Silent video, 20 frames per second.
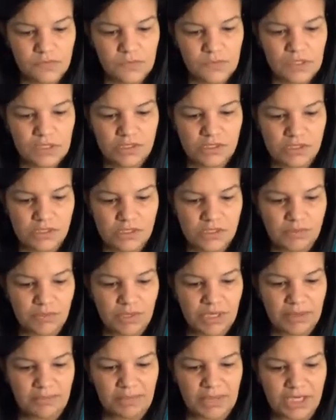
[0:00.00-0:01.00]
Just
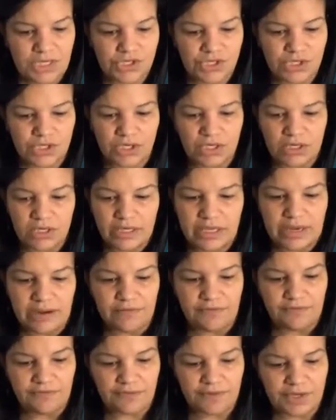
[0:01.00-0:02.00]
want to make sure
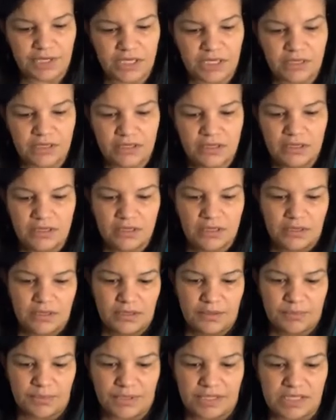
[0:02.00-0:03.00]
every
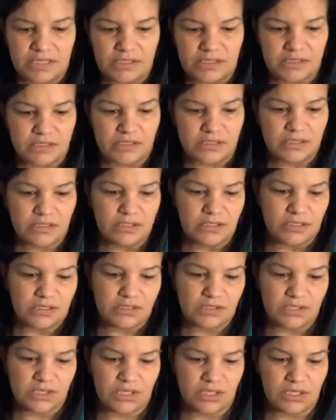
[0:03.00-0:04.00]
place
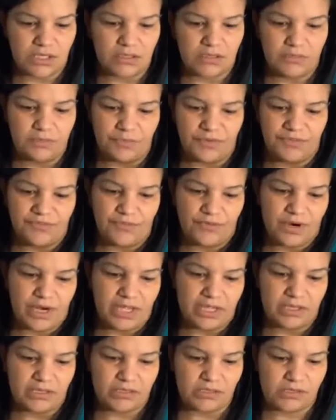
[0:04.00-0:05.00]
looks good before I
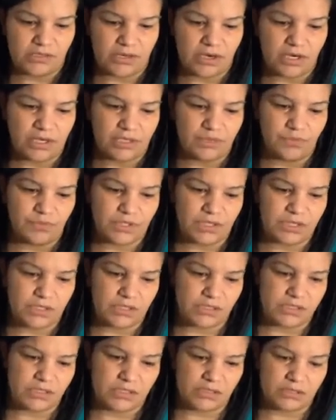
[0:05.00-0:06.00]
get started with
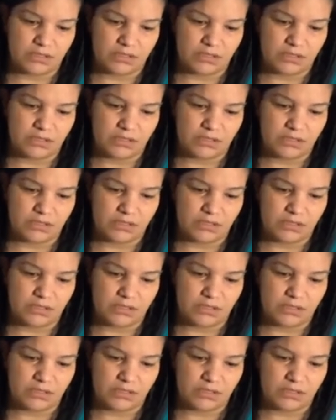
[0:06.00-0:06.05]
this